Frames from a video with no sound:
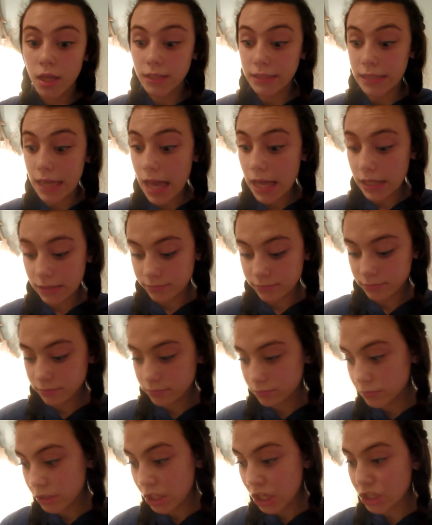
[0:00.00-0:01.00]
yeah,
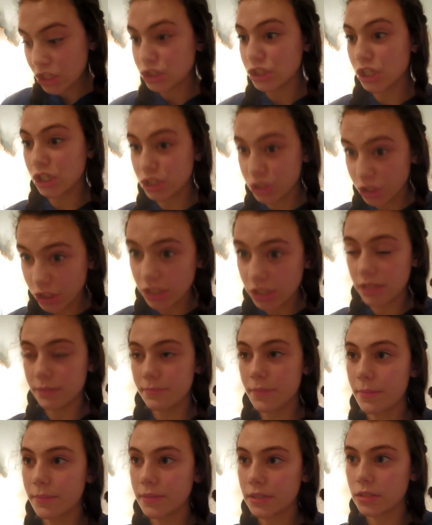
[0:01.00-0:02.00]
yeah, yeah,
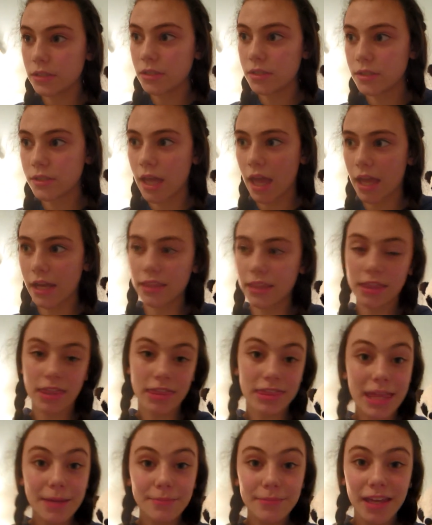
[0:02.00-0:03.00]
maybe edit the
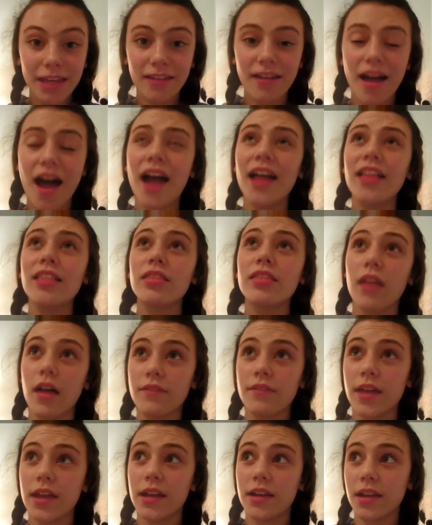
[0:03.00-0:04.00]
thumbnail. I
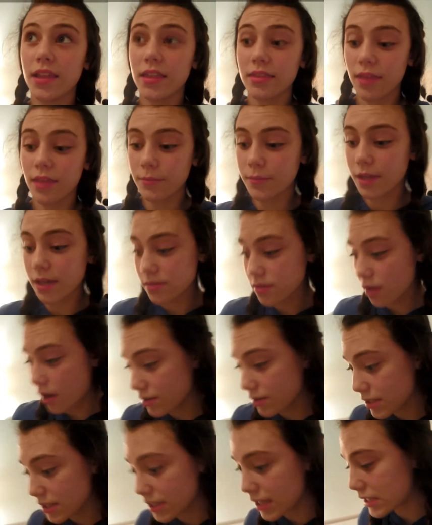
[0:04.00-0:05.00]
love editing thumbnails,
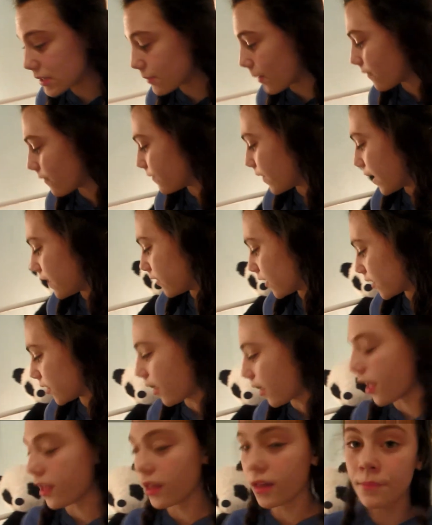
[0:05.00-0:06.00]
honestly. It's my favorite
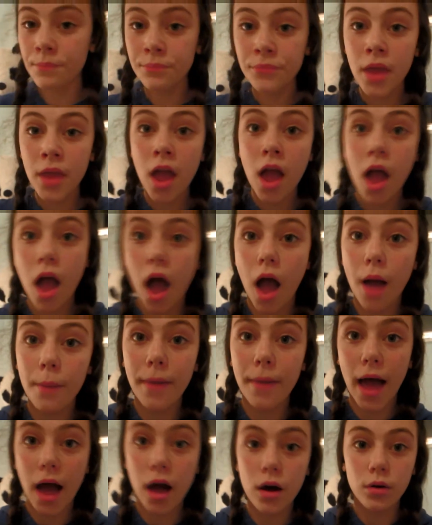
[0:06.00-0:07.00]
thing
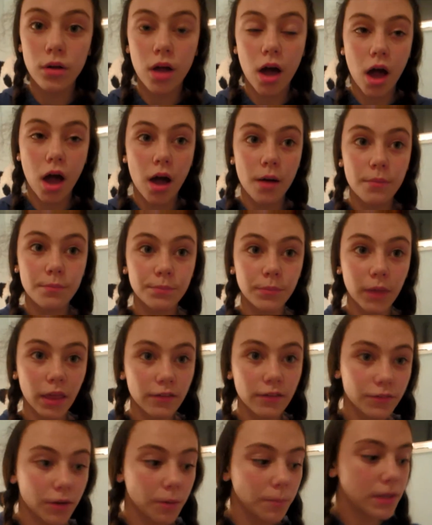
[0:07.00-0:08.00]
about um,
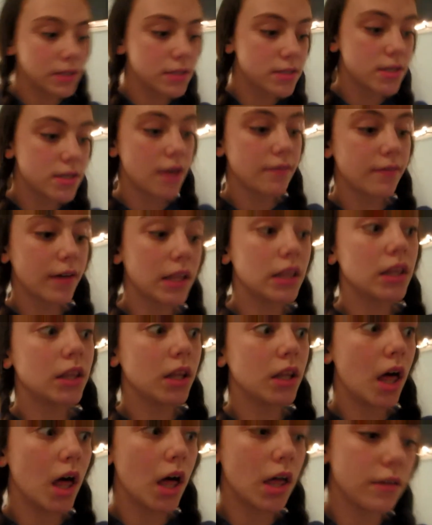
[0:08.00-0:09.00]
like filming and stuff. I
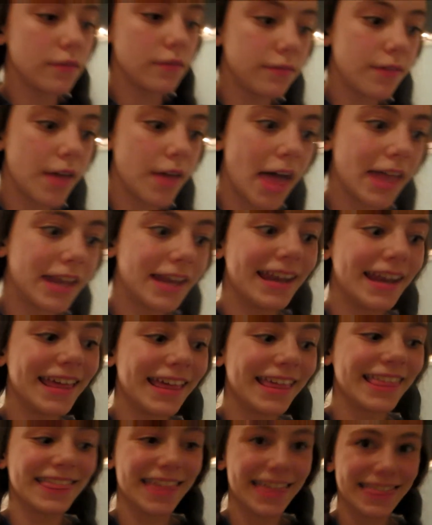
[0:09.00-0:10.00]
love
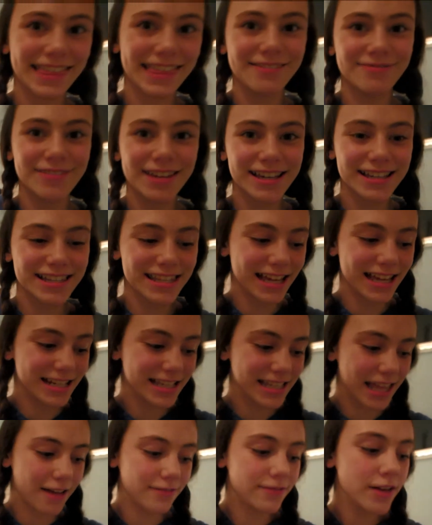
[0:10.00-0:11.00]
editing the thumbnails. I
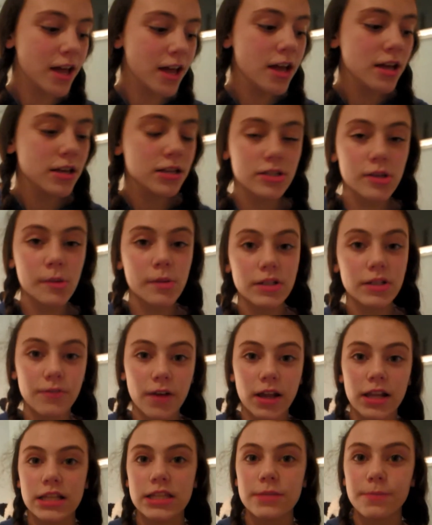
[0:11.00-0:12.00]
just have so much
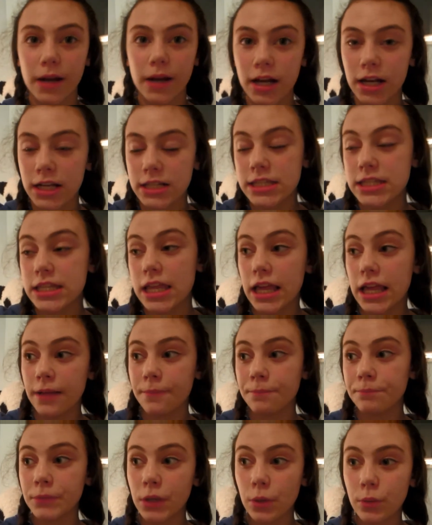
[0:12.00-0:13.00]
fun
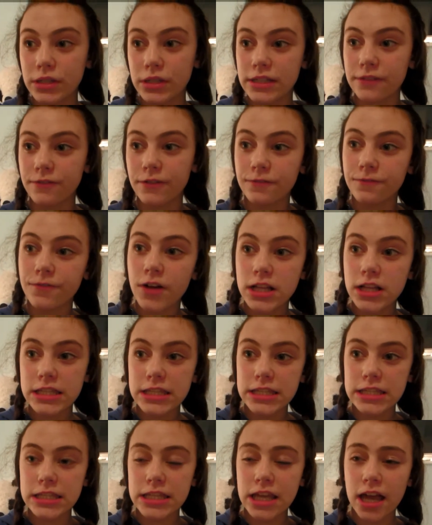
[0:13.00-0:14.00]
experiencing with different fonts
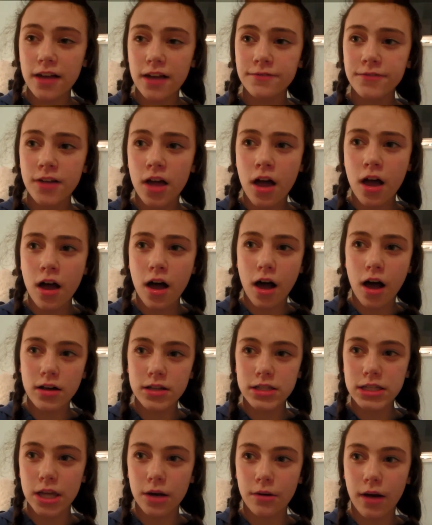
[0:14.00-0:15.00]
and stuff.
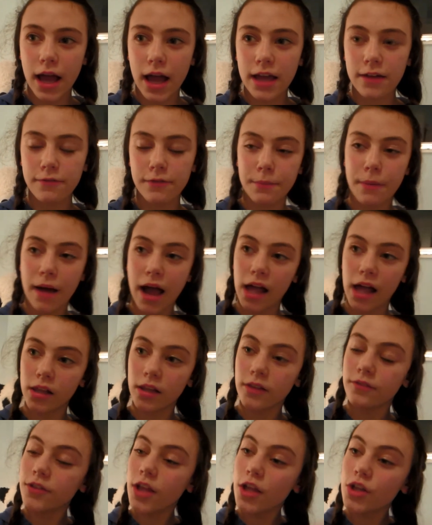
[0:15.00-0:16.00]
Also, I have a pile
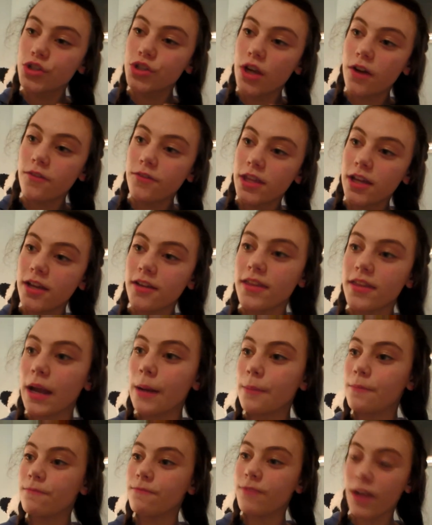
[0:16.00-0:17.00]
of laundry over there that
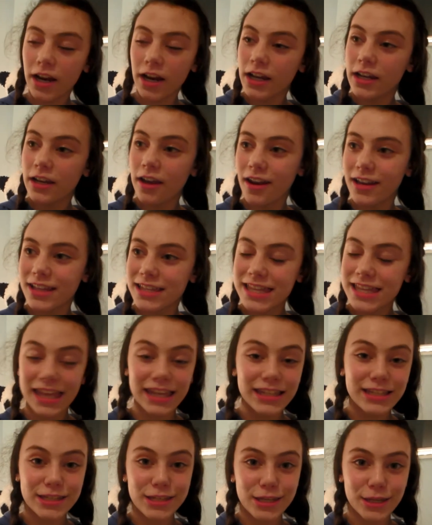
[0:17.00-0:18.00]
I'm very not
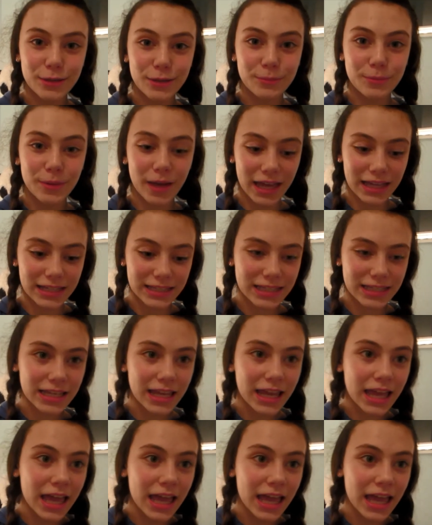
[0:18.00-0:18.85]
excited to do, but